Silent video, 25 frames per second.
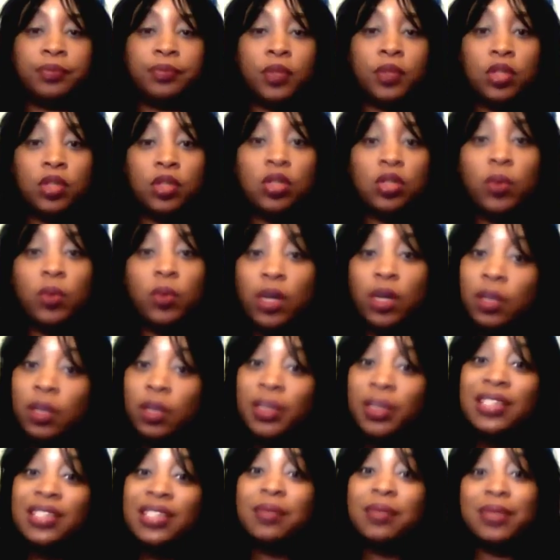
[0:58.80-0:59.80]
So we're gonna
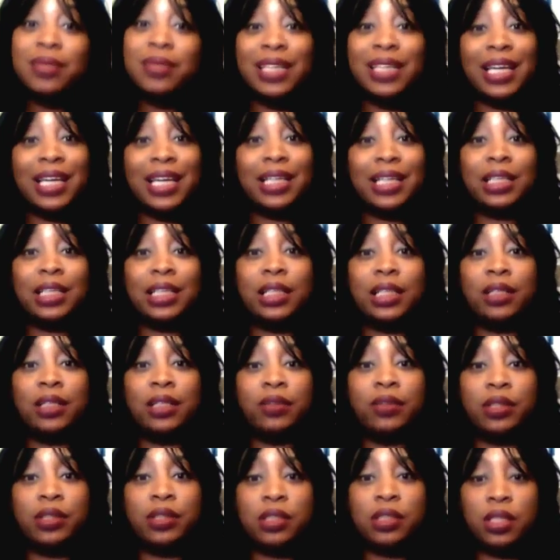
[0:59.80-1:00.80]
make some dangly
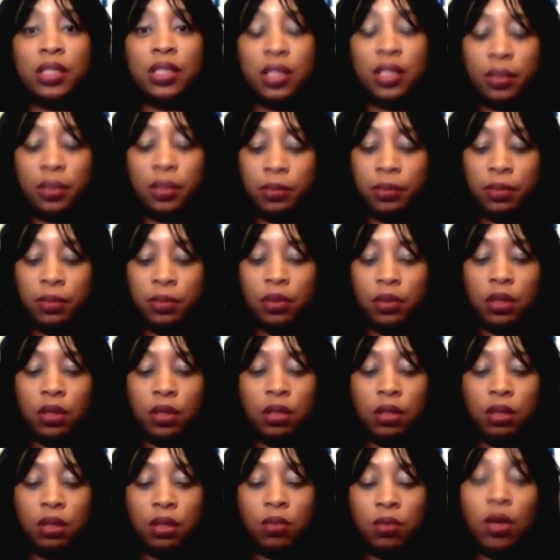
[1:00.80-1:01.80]
earrings today.
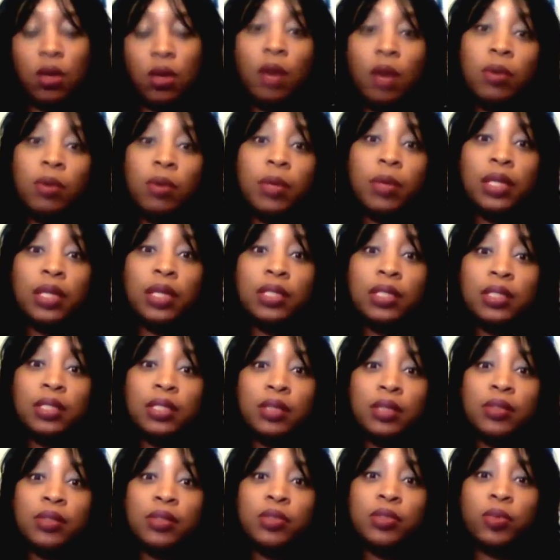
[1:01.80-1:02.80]
And while we make these
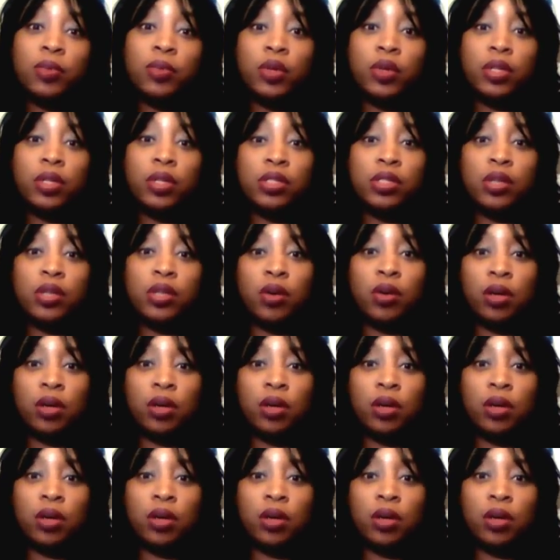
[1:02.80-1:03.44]
earrings, we're gonna talk